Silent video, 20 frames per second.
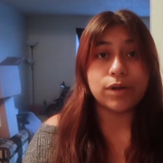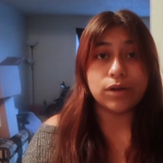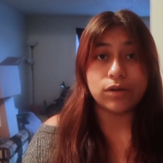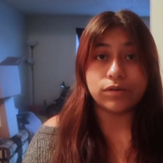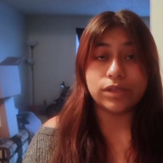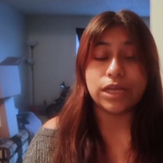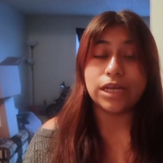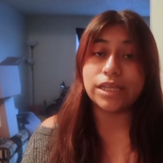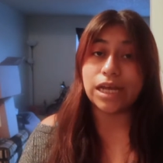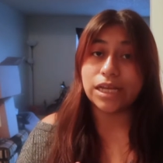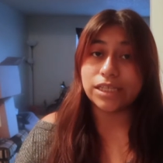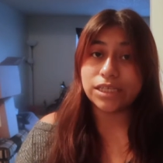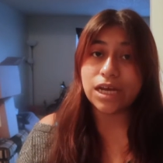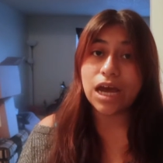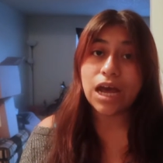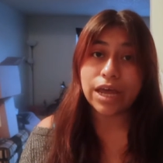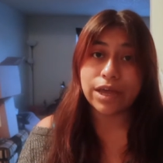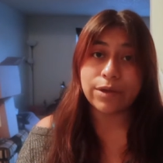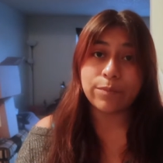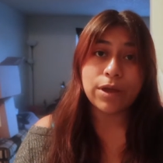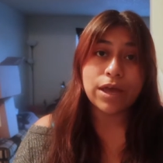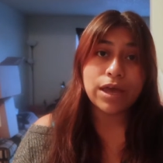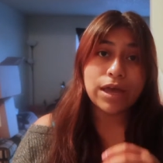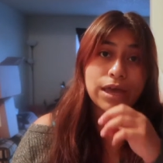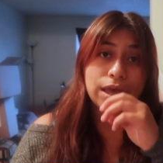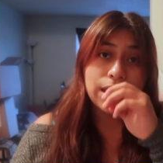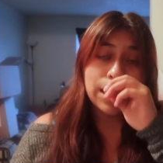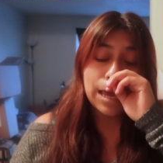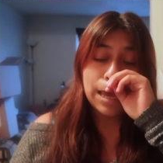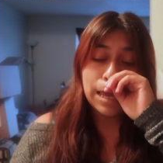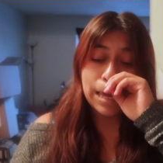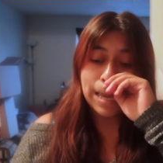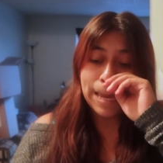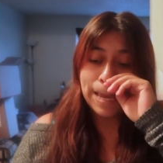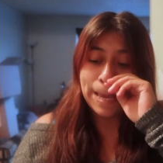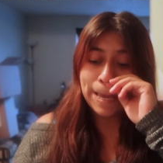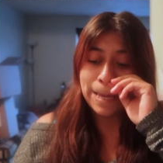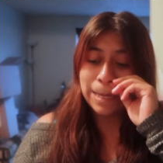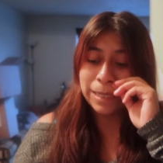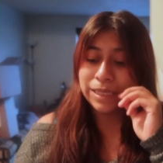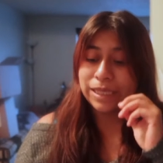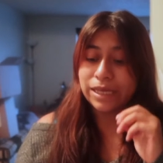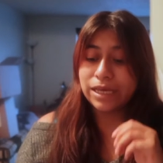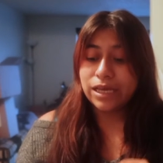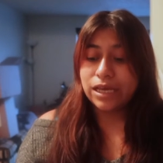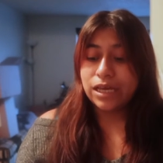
my own at that time. And